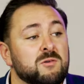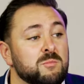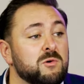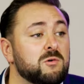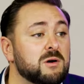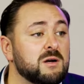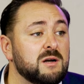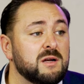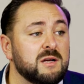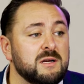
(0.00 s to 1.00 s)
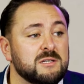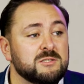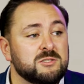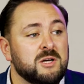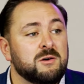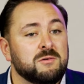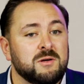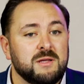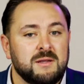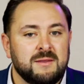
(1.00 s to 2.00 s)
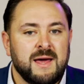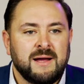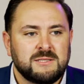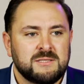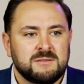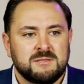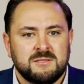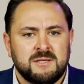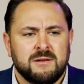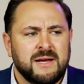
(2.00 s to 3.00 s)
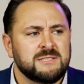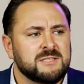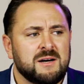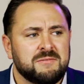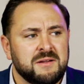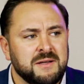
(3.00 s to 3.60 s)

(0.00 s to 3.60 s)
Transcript: or more. So that's, you know, that's tough.